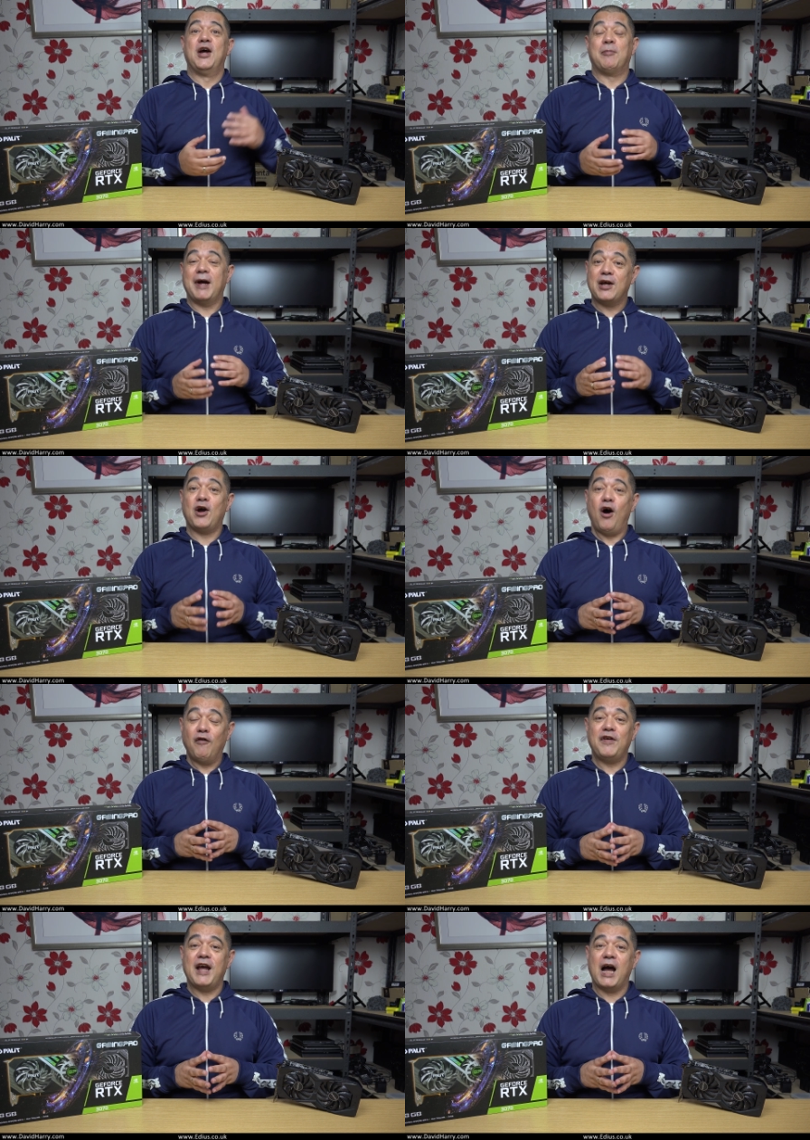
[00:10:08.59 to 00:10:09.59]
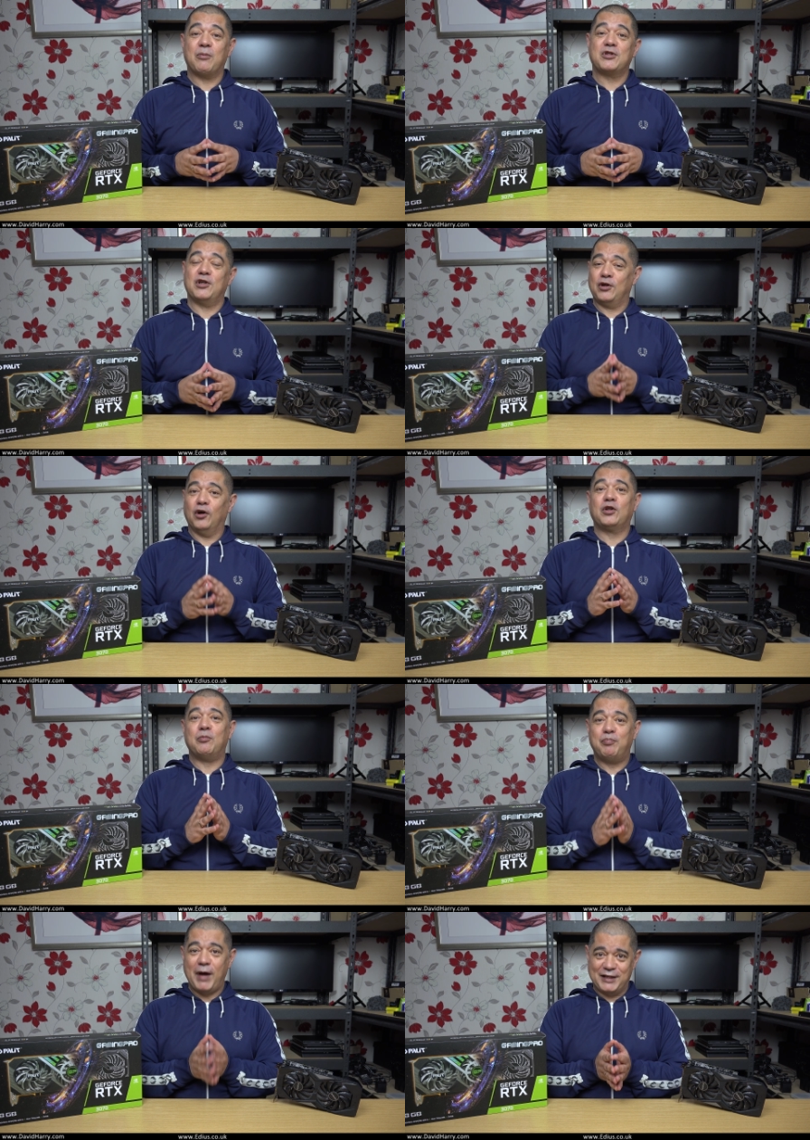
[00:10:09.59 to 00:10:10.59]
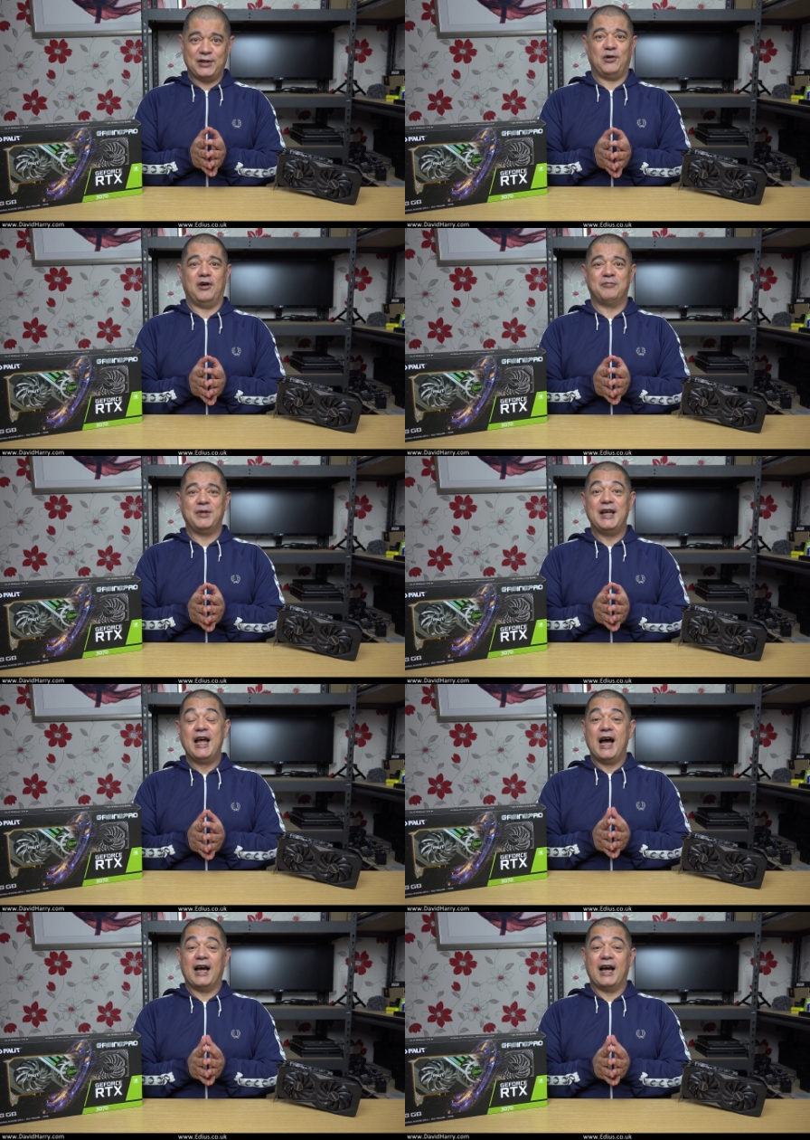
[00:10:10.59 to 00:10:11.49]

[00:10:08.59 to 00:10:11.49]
my coffee habit had got the better of me,